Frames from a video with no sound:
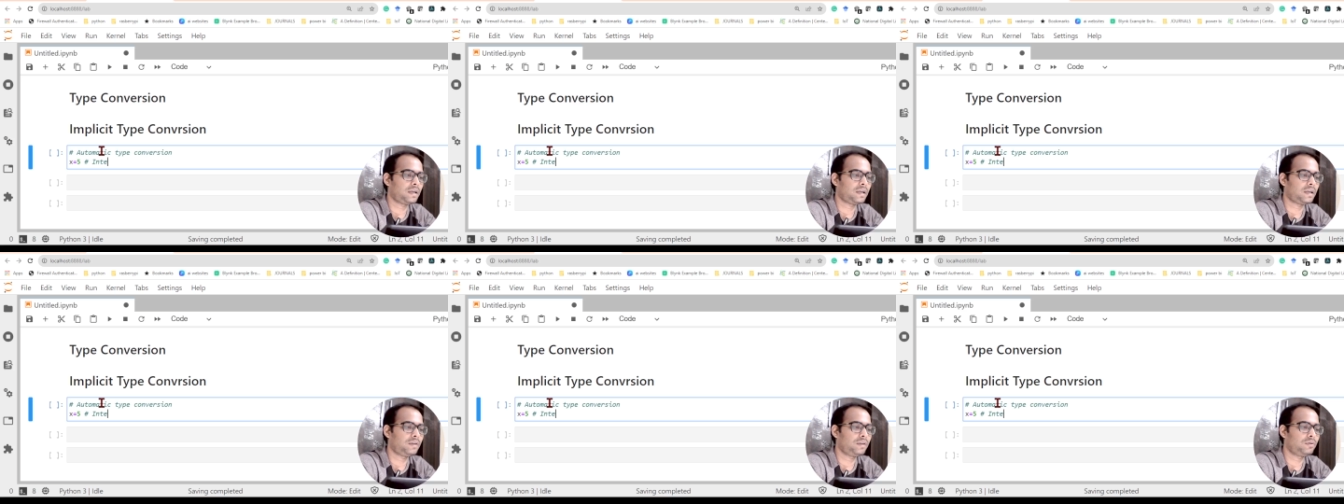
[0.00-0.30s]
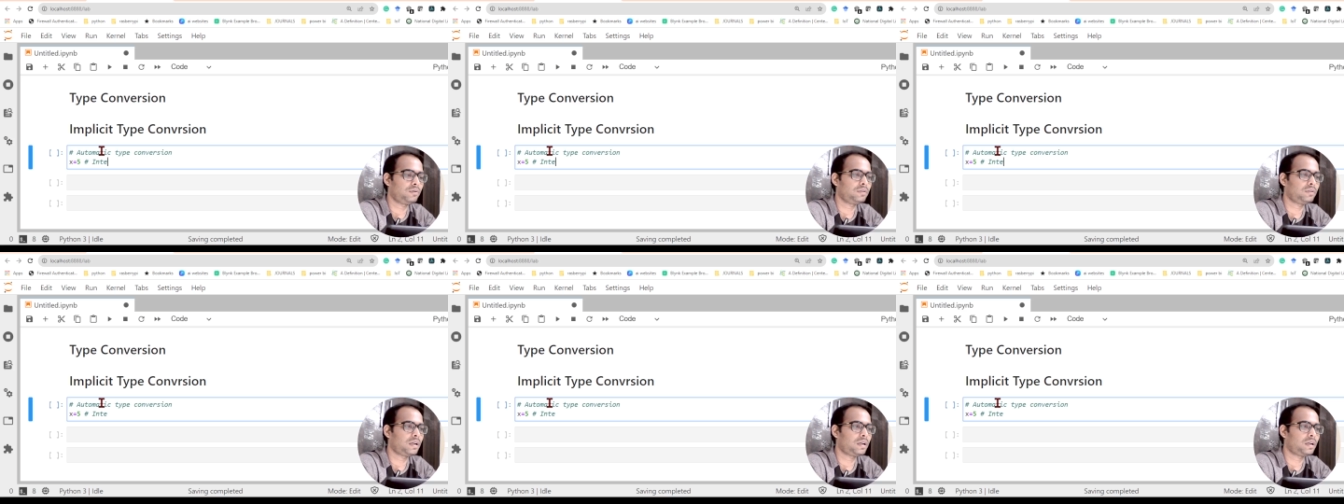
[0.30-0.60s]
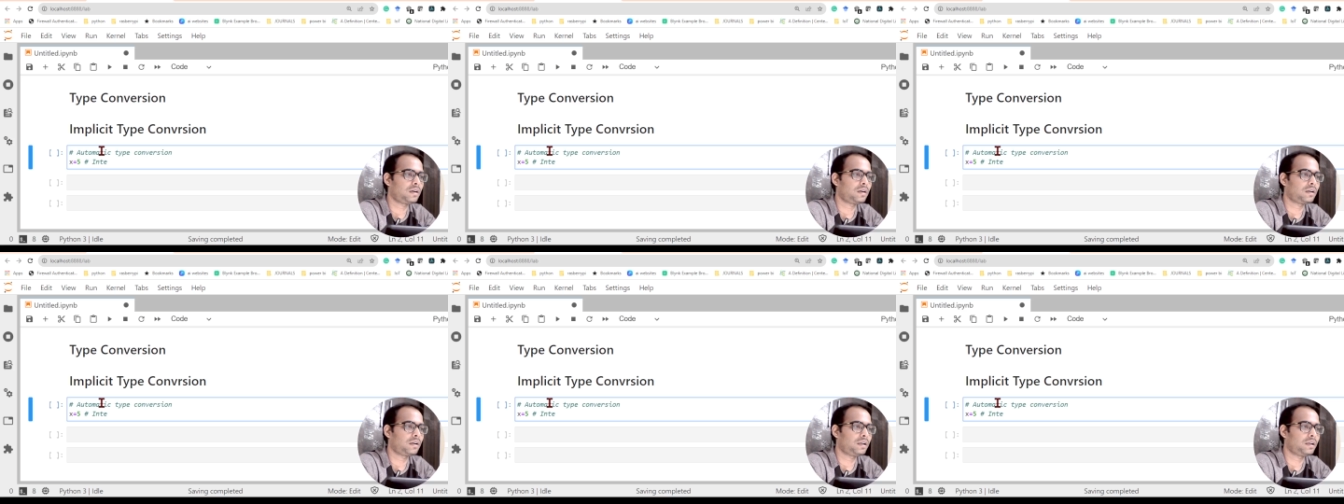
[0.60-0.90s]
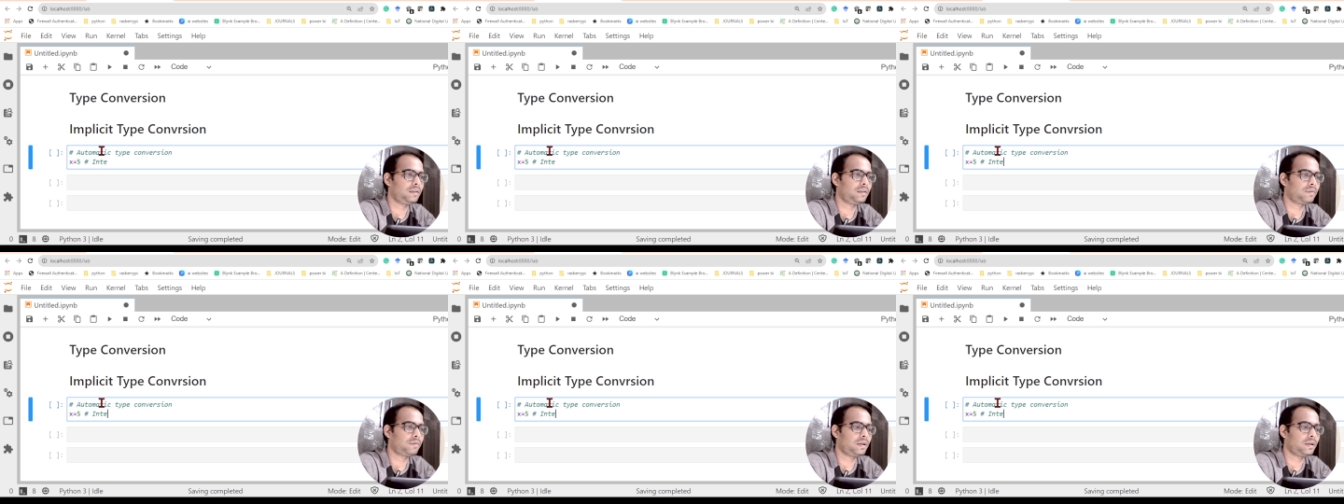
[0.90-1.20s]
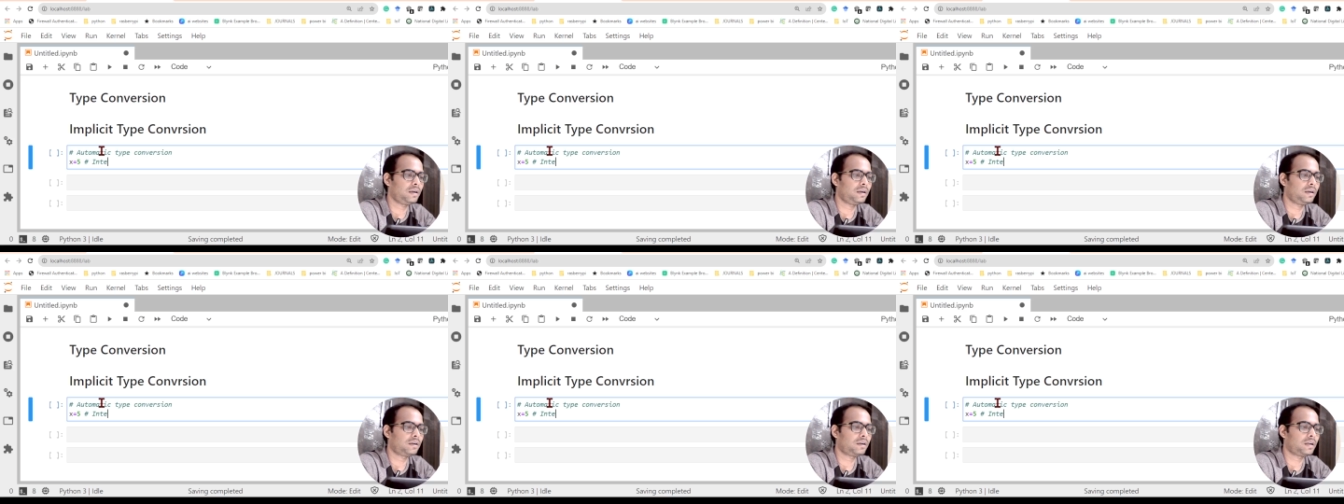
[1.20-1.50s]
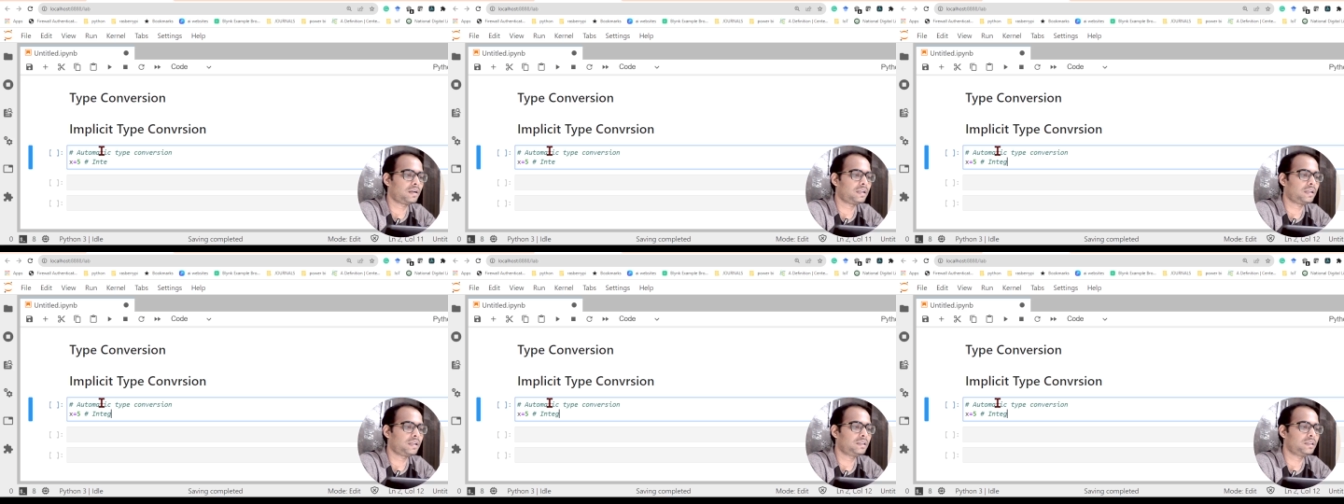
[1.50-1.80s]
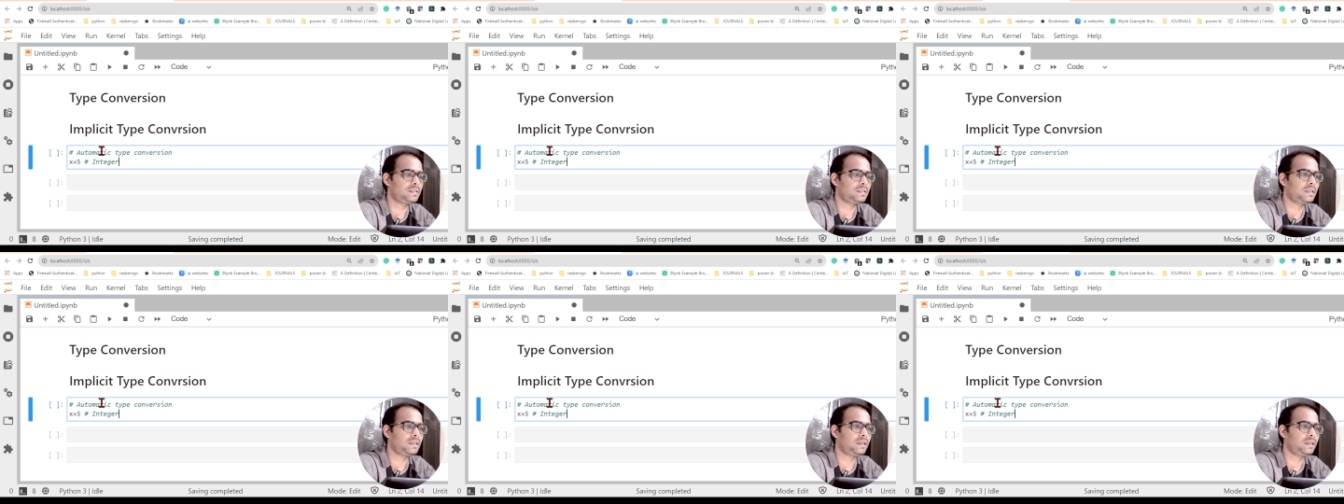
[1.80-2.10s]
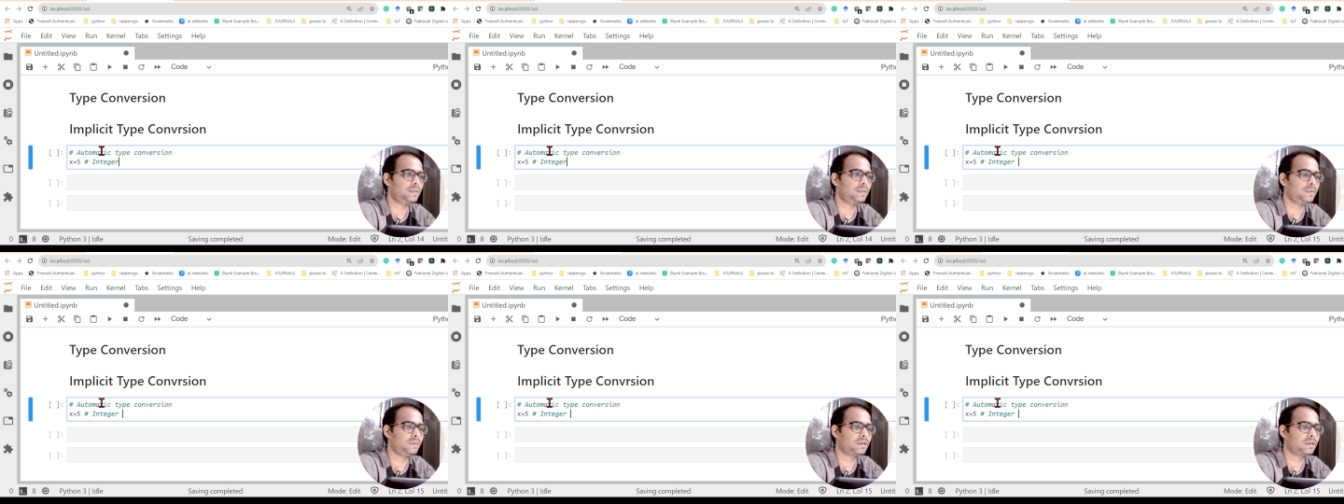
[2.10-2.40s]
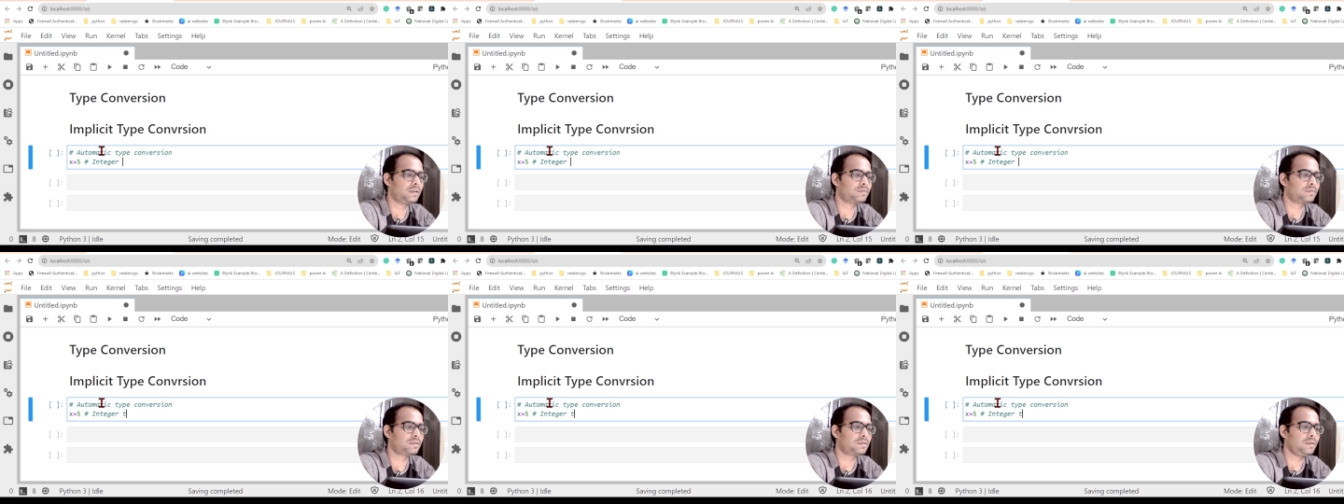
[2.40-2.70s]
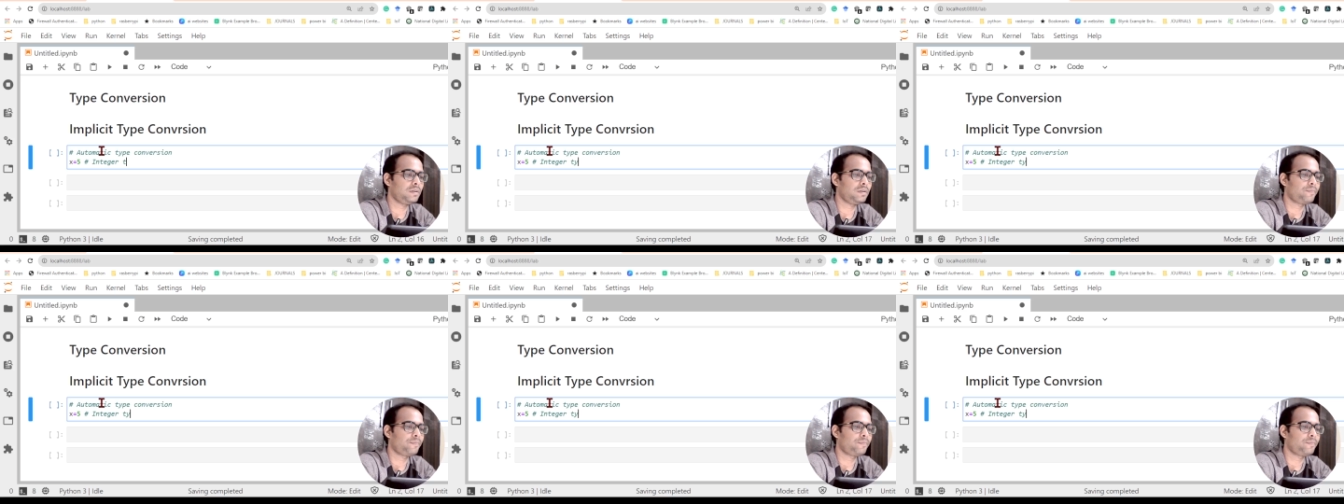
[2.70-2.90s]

I know that if I enter like this, then it becomes the